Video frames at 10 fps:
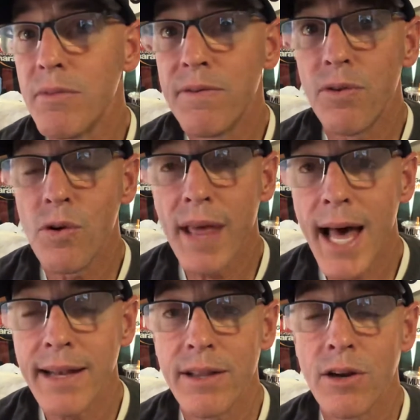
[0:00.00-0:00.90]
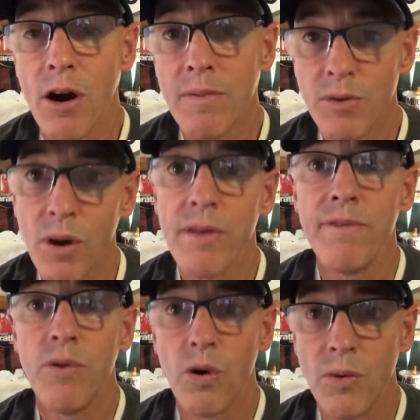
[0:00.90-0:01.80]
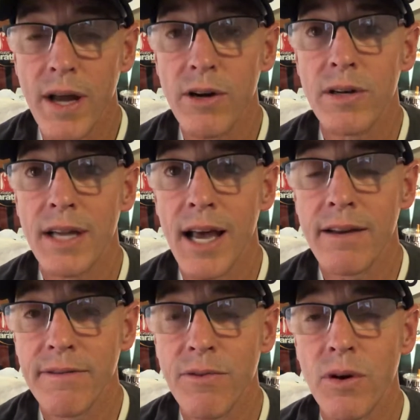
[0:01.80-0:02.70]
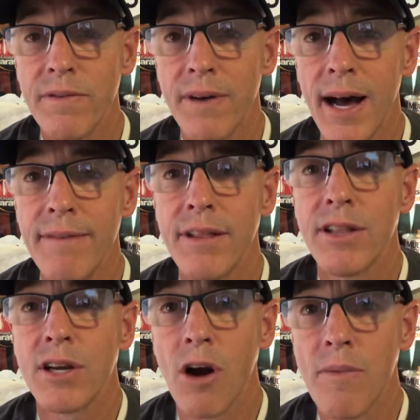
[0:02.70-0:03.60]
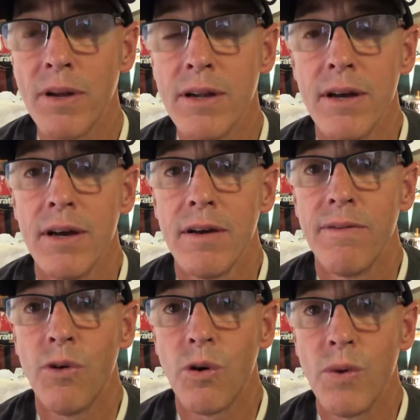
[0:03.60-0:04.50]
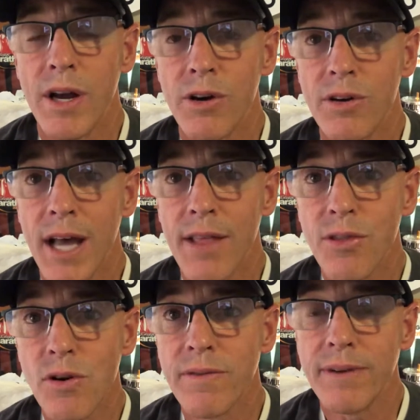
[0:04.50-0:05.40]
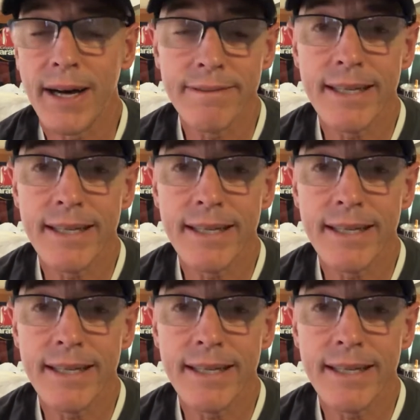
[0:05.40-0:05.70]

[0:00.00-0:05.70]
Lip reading: and before that, the Garmin, well, the Forerunner 945, and then the Garmin Forerunner 935.